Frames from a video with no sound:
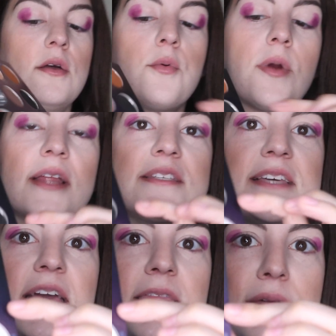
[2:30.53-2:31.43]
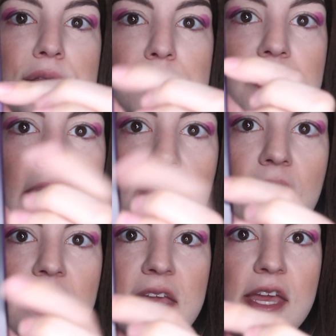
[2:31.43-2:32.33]
we're going to take this black
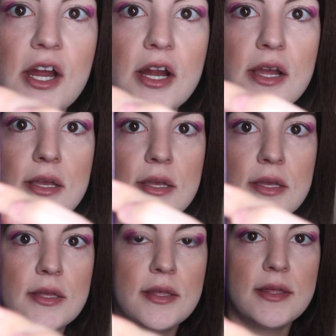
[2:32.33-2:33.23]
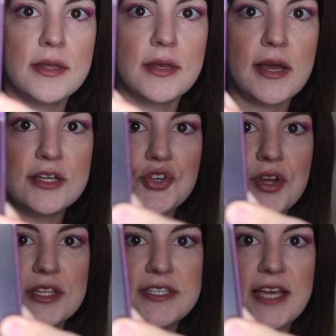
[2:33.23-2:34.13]
right here. As you
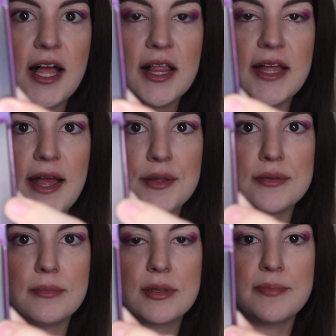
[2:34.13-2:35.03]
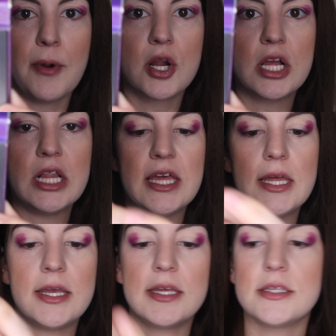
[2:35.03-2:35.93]
can tell, it has some sparkle
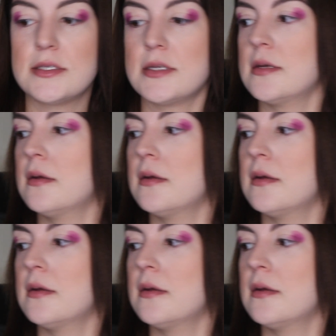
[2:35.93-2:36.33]
in it.